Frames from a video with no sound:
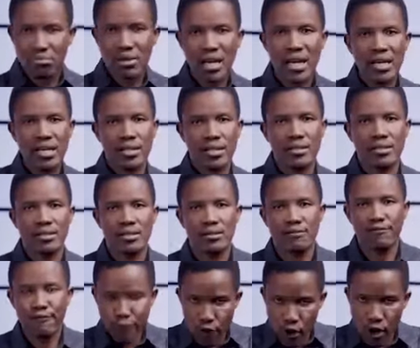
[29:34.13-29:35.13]
clean
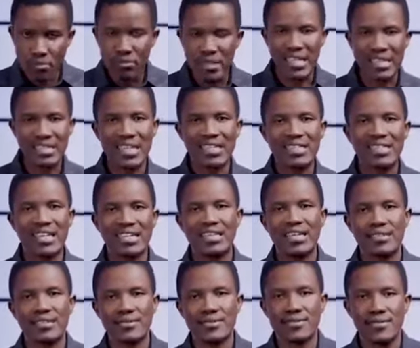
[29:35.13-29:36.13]
from
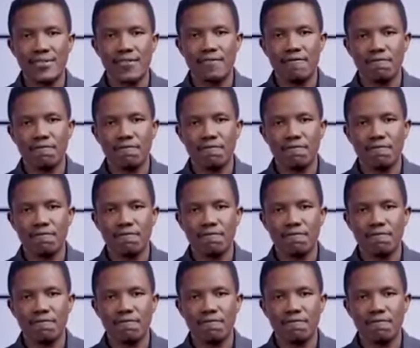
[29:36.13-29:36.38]
indebtedness.